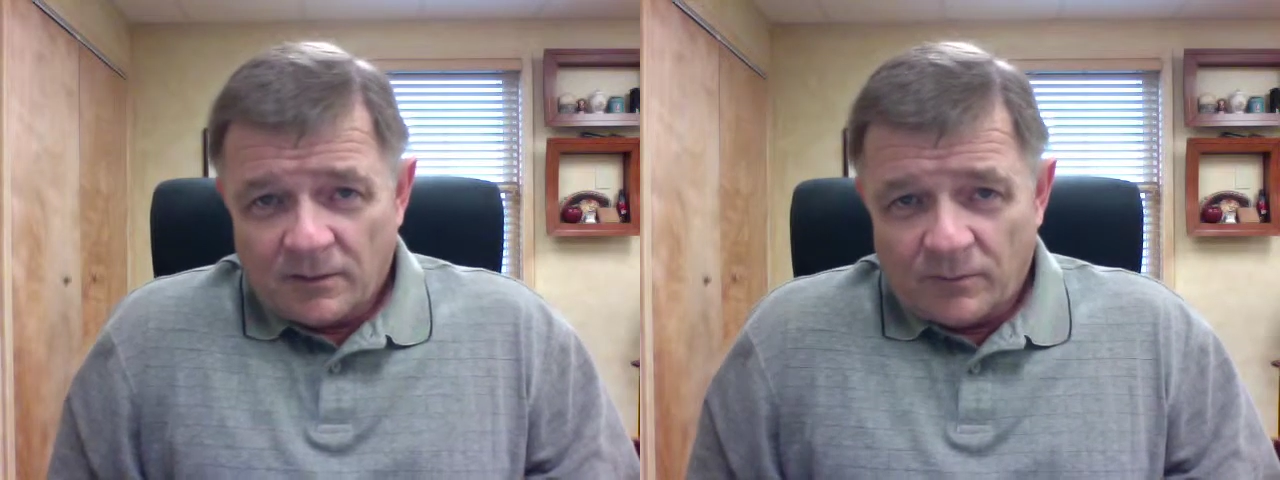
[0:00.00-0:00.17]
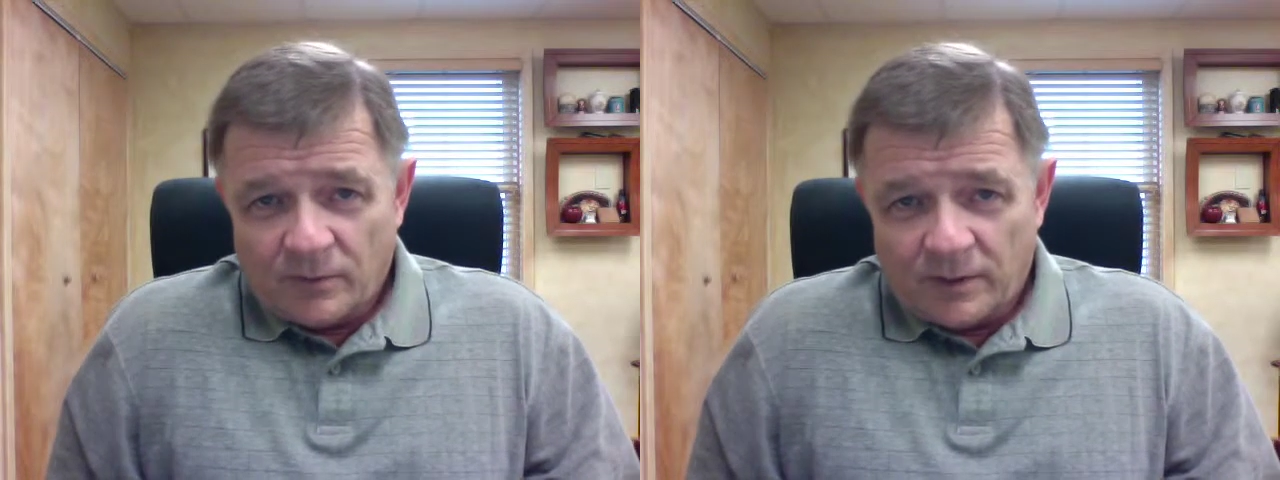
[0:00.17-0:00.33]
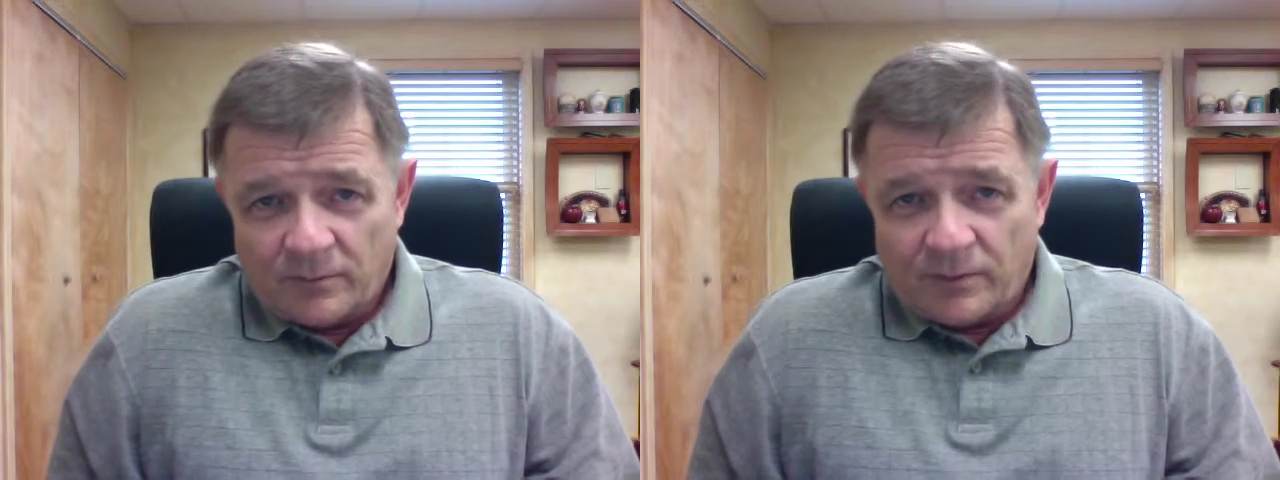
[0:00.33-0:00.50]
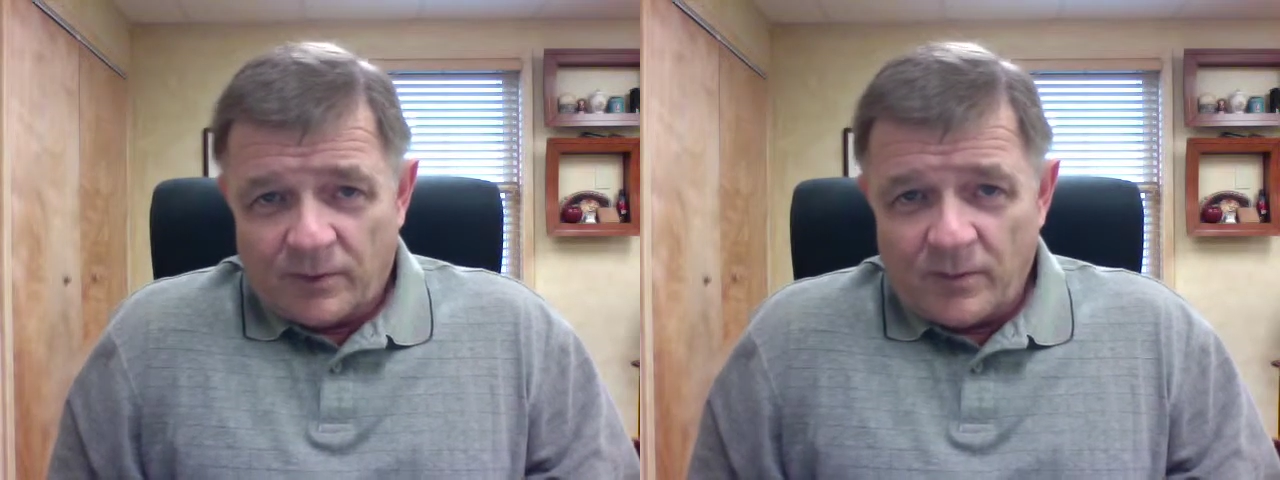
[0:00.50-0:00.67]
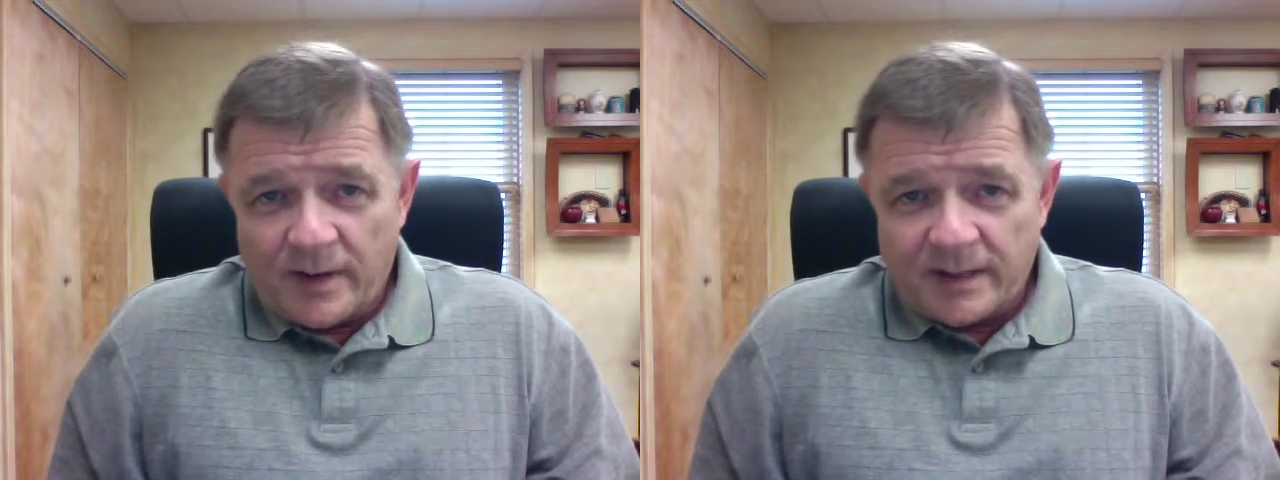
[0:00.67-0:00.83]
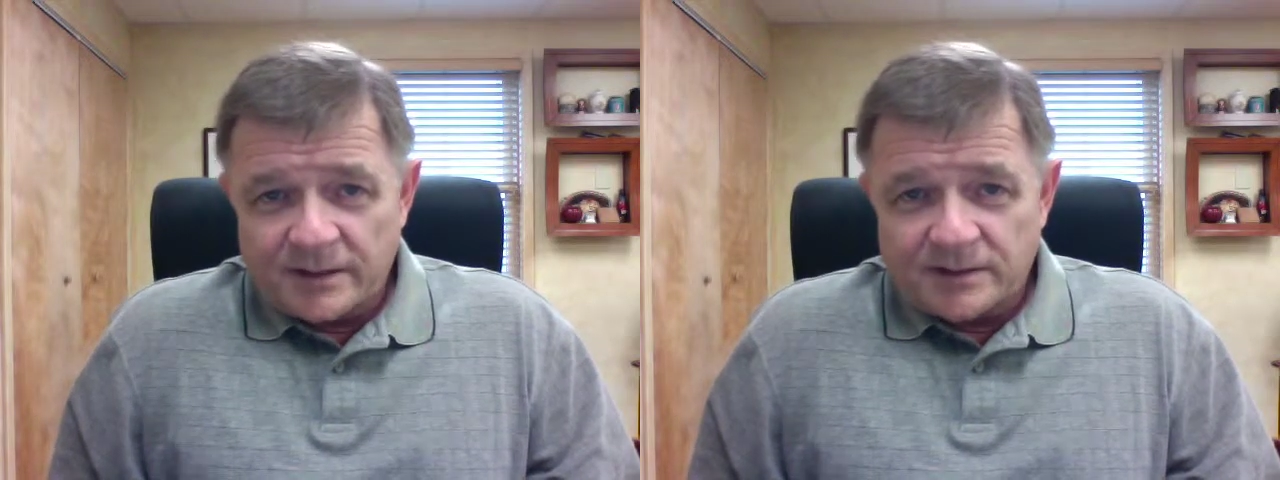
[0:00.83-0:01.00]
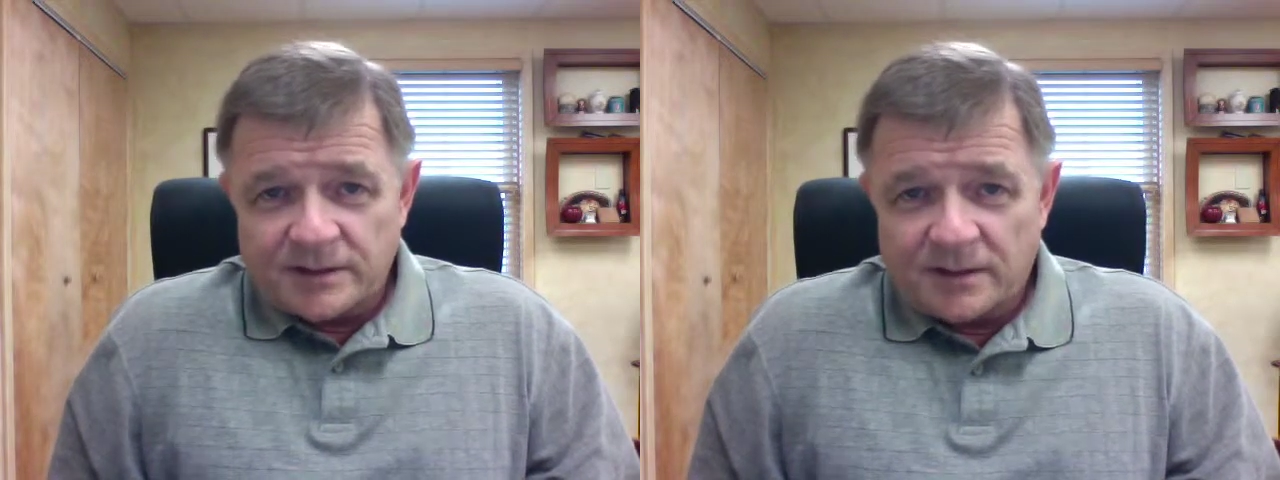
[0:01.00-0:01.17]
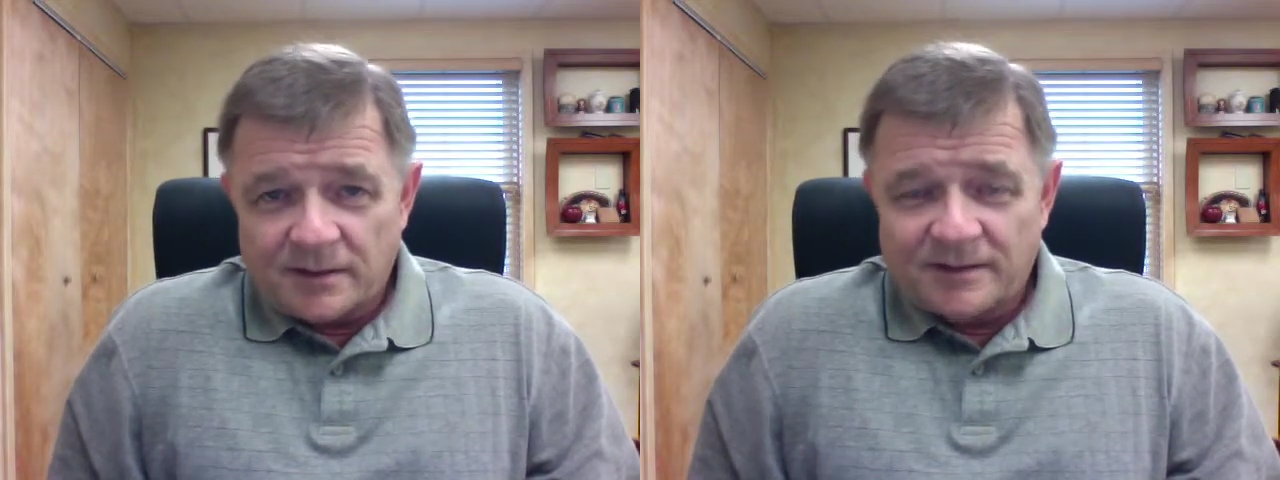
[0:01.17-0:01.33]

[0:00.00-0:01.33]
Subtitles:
Well, Boaz,